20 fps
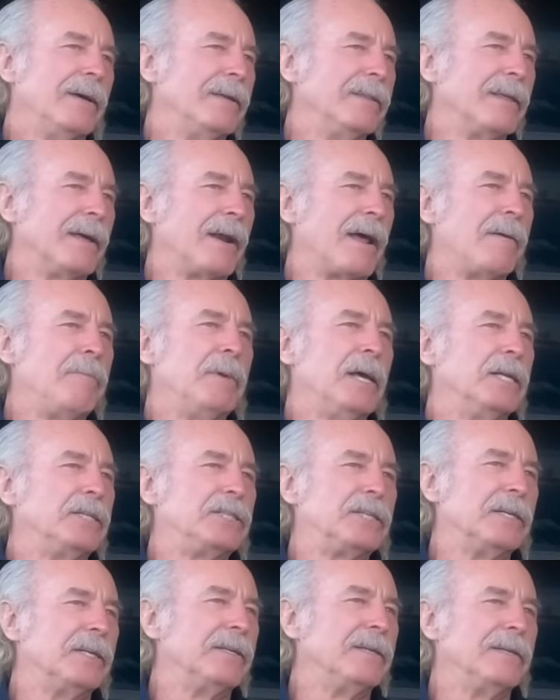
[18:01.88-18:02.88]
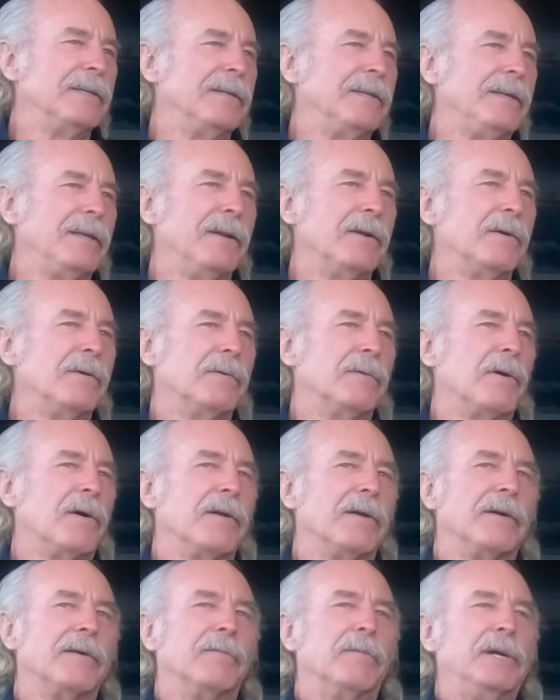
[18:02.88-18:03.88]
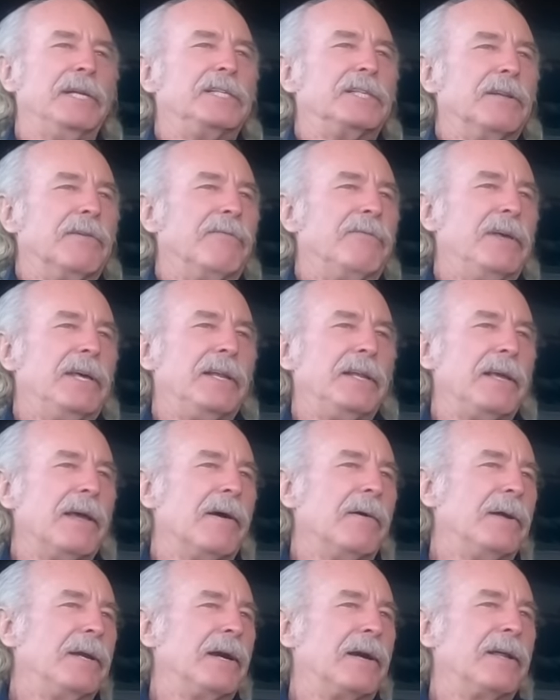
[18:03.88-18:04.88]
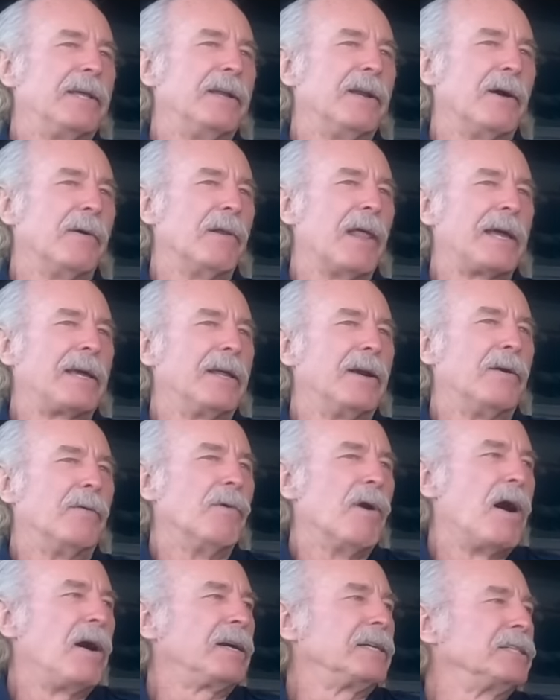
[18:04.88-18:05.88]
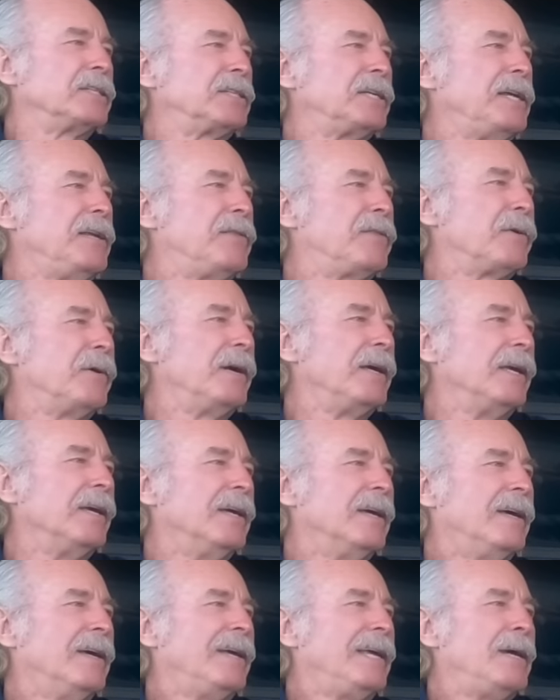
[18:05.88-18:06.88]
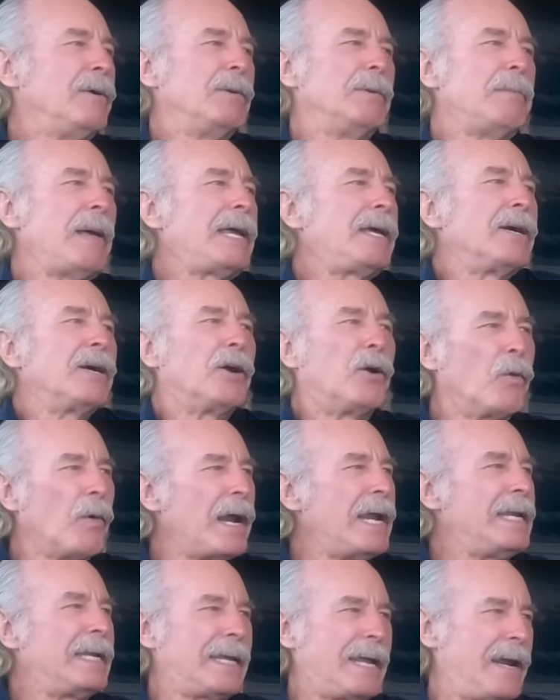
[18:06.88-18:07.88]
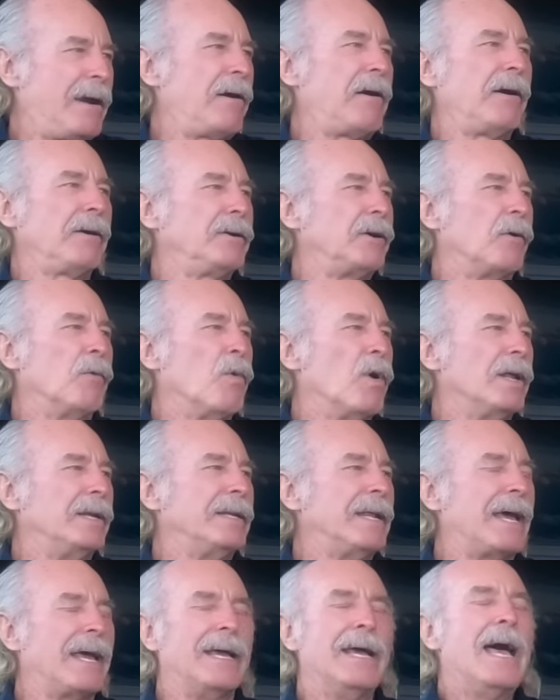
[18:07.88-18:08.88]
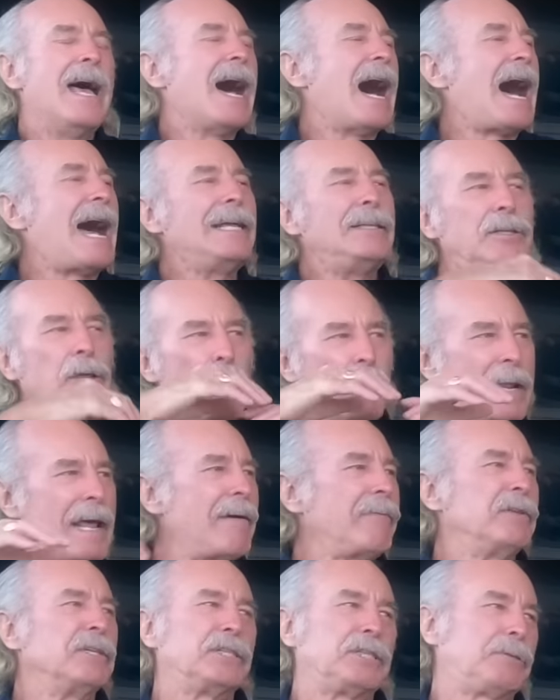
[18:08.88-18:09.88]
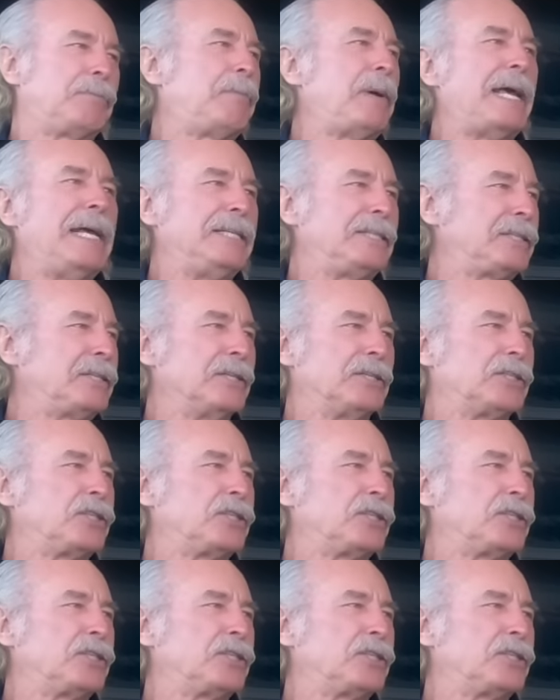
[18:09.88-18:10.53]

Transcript: that I mentioned, you know, on a recent video here, you know, like an Ilanka C3. It would make a great character one day. I don't have the space yeah. to